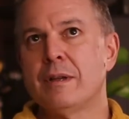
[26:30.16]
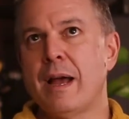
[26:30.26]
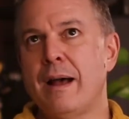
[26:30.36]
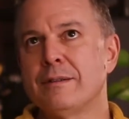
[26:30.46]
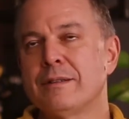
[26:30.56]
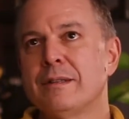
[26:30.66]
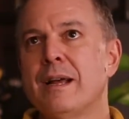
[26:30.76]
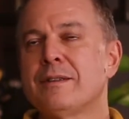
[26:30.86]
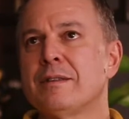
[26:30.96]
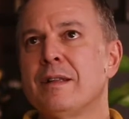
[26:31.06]
has
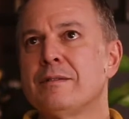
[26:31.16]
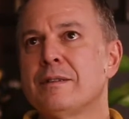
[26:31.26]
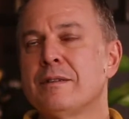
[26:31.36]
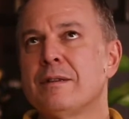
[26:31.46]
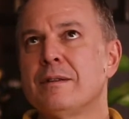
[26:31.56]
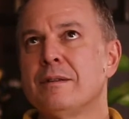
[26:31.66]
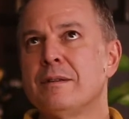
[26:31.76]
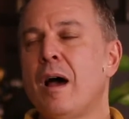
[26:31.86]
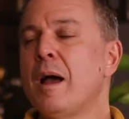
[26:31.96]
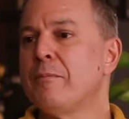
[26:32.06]
less and less
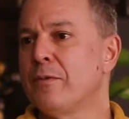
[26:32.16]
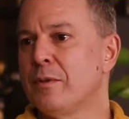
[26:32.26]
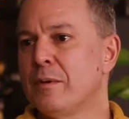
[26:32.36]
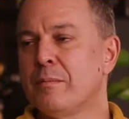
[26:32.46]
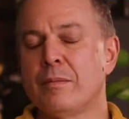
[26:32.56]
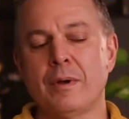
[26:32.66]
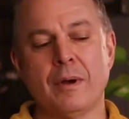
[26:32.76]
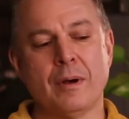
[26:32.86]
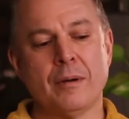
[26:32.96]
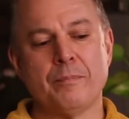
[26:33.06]
time for the
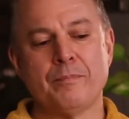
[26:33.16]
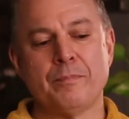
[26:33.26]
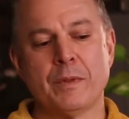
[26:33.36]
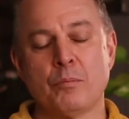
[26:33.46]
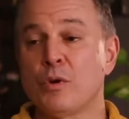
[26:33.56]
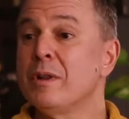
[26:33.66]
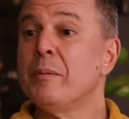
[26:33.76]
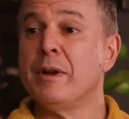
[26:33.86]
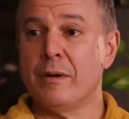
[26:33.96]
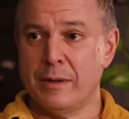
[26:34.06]

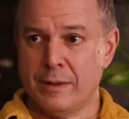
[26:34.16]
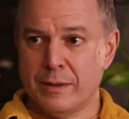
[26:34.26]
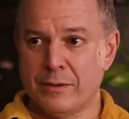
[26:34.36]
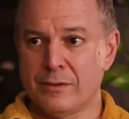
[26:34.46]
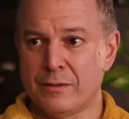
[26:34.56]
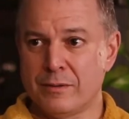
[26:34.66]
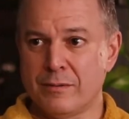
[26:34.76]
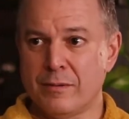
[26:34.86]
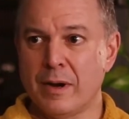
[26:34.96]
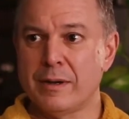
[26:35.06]
preliminary things,
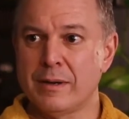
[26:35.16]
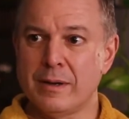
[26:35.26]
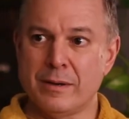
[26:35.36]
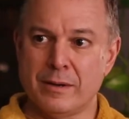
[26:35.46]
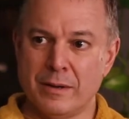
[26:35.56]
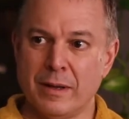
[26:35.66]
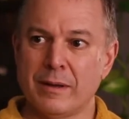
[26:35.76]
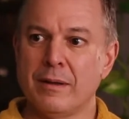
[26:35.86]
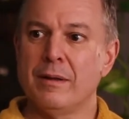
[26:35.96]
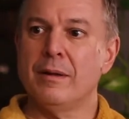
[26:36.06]
right? And
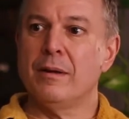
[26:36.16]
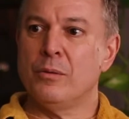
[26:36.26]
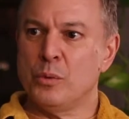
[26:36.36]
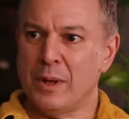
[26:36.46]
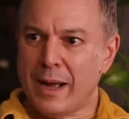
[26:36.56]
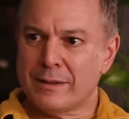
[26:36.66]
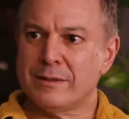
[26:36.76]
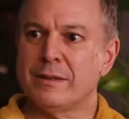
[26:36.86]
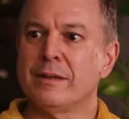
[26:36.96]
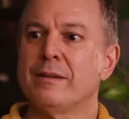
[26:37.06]
like
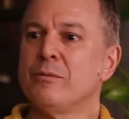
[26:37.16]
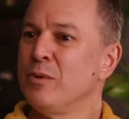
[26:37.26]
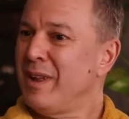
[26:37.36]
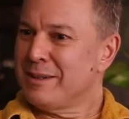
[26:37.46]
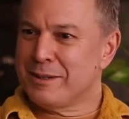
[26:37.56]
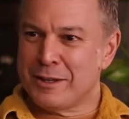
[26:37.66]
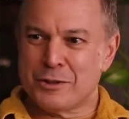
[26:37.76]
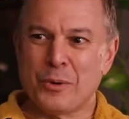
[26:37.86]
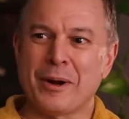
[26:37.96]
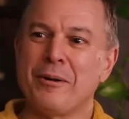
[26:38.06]
relaxing gets
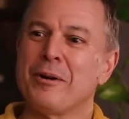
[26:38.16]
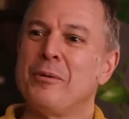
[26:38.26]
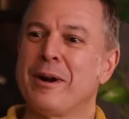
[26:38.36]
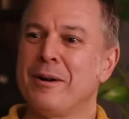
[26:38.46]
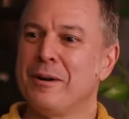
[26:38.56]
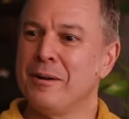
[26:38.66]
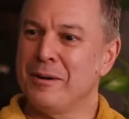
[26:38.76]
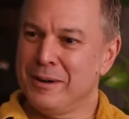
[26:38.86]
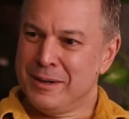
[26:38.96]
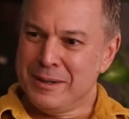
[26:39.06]
quicker and
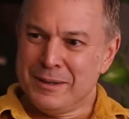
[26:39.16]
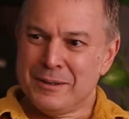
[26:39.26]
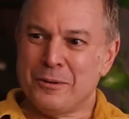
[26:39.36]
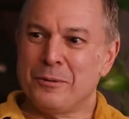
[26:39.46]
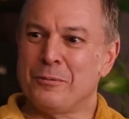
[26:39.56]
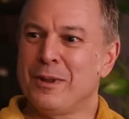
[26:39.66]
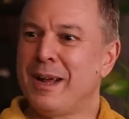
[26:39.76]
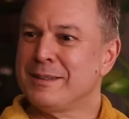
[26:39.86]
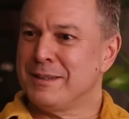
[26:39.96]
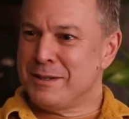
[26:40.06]
quicker. Total
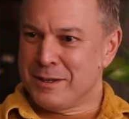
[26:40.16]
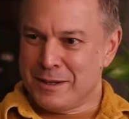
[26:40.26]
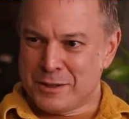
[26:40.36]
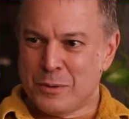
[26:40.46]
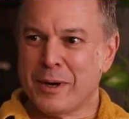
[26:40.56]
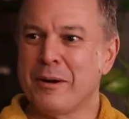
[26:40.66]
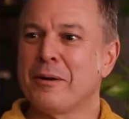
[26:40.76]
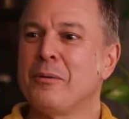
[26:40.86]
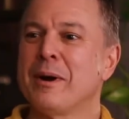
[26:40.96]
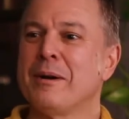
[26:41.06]
relaxation gets quicker
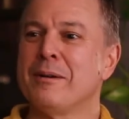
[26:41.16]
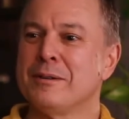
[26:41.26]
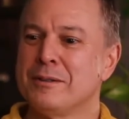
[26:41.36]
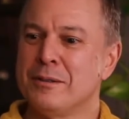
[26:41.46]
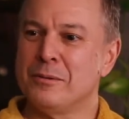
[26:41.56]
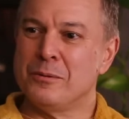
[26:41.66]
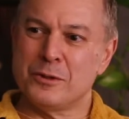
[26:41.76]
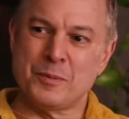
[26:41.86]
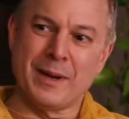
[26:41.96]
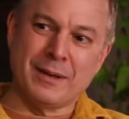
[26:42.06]
and quicker. So we're
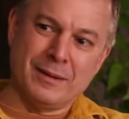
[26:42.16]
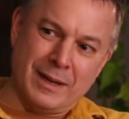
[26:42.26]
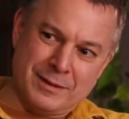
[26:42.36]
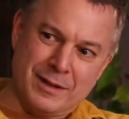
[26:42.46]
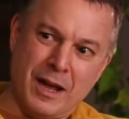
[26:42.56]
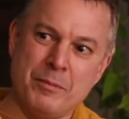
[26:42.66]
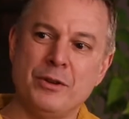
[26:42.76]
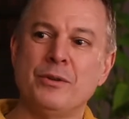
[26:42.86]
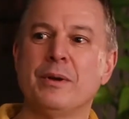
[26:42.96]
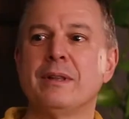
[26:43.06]
spending less time
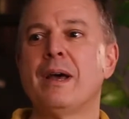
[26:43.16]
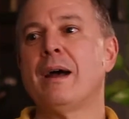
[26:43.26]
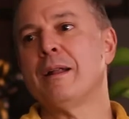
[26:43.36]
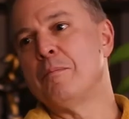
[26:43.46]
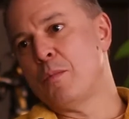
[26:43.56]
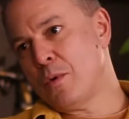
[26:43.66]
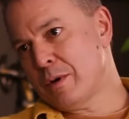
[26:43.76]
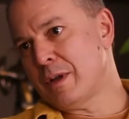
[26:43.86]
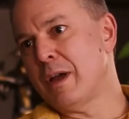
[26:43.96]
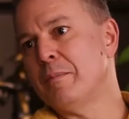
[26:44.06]
in doing that and more
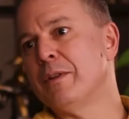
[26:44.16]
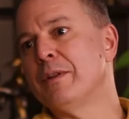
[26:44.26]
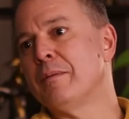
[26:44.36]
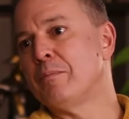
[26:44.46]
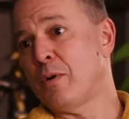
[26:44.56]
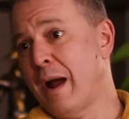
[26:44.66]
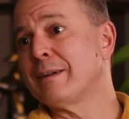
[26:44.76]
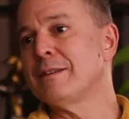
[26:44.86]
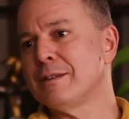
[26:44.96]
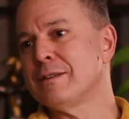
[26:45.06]
time in the
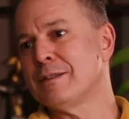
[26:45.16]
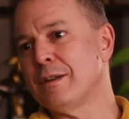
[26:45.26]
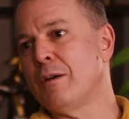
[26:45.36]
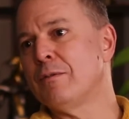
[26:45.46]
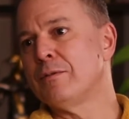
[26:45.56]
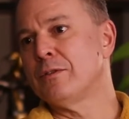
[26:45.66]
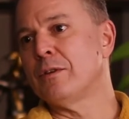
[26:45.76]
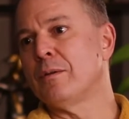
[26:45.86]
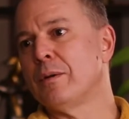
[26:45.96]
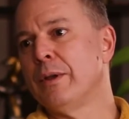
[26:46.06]
practice itself.
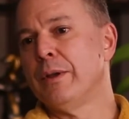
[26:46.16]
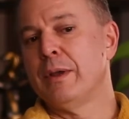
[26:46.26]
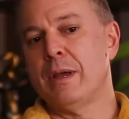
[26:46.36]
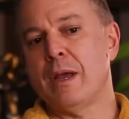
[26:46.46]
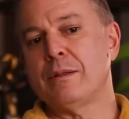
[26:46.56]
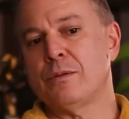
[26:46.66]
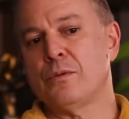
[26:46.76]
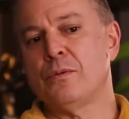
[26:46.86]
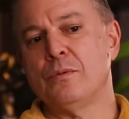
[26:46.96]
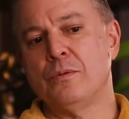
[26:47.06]
So, and
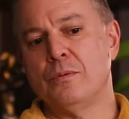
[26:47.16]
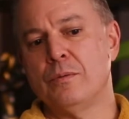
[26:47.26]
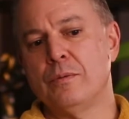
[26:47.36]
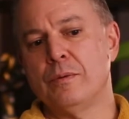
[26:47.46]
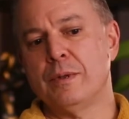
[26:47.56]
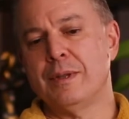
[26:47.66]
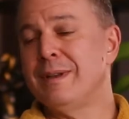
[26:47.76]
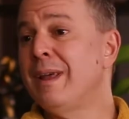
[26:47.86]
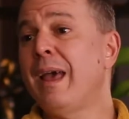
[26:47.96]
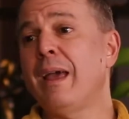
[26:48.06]
through the
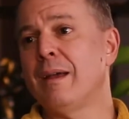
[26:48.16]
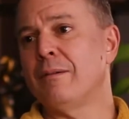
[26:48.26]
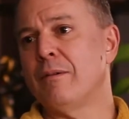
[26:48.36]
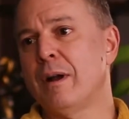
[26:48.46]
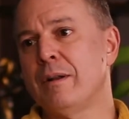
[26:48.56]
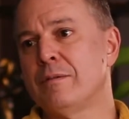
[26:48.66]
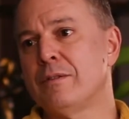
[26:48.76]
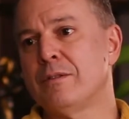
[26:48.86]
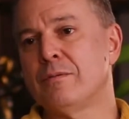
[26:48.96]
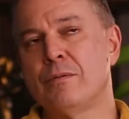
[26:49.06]
day, right?
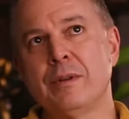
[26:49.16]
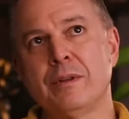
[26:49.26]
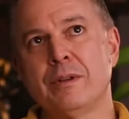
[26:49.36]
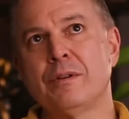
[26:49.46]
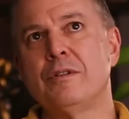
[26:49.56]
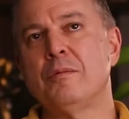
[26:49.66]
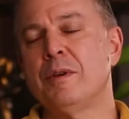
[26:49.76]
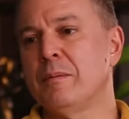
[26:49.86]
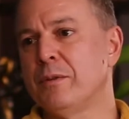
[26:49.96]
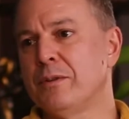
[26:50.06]
It's really good to
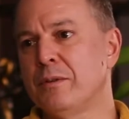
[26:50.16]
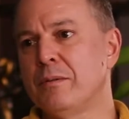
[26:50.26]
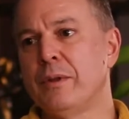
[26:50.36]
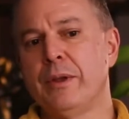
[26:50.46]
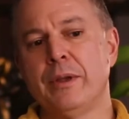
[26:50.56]
be able to,